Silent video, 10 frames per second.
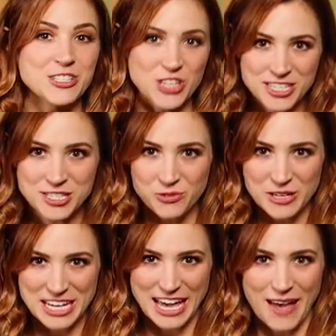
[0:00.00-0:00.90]
Just to
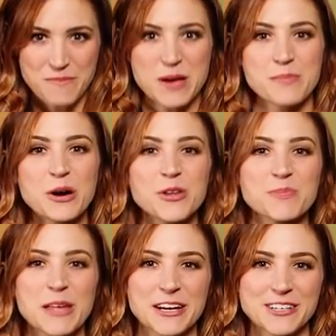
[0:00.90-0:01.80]
recap, both
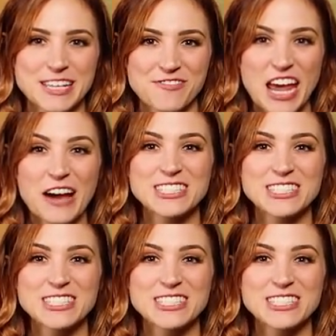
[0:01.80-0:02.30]
players have now